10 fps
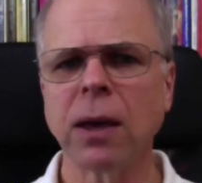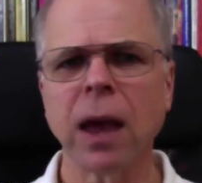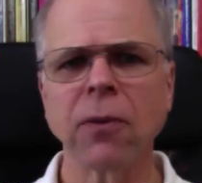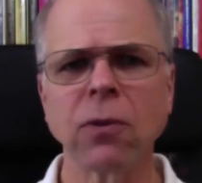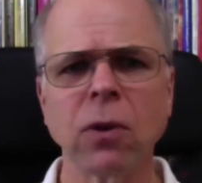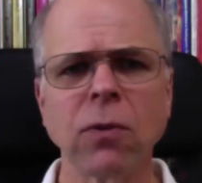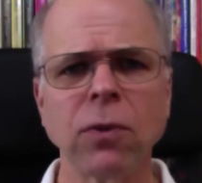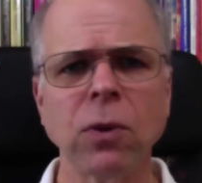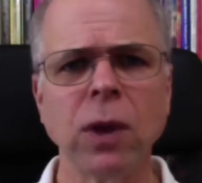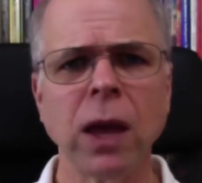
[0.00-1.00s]
after a
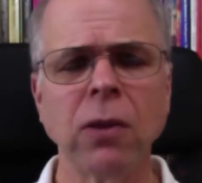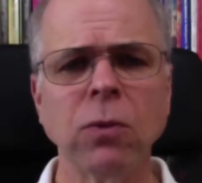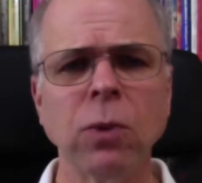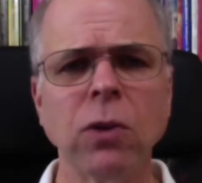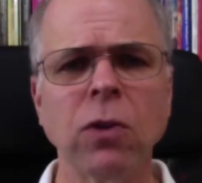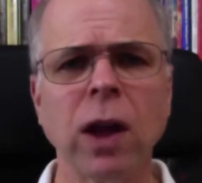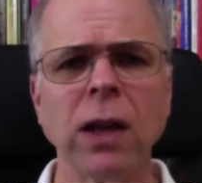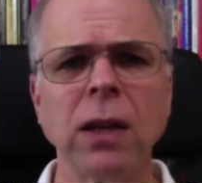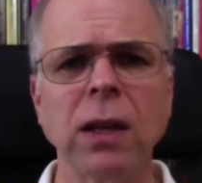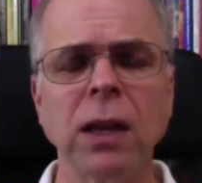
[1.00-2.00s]
few days we
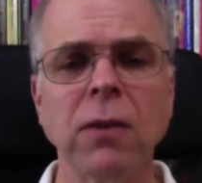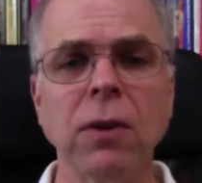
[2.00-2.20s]
tried to give